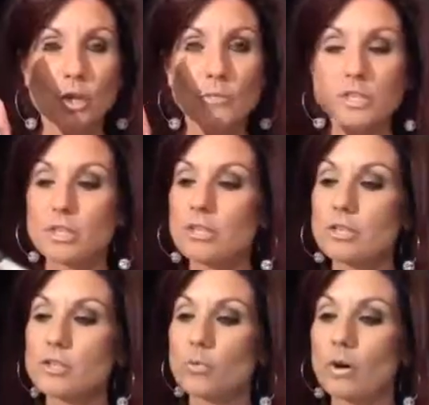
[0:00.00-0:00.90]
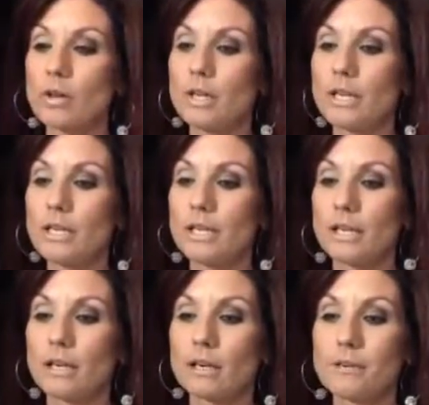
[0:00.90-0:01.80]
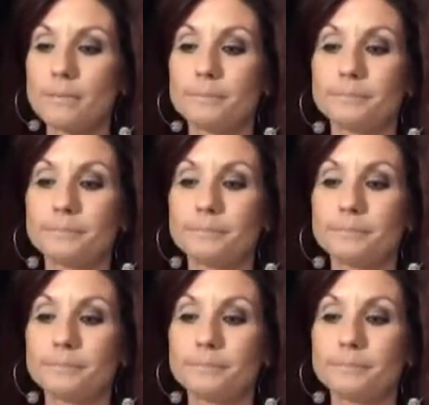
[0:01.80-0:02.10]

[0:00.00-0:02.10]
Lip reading: I'm just going to swirl it in here.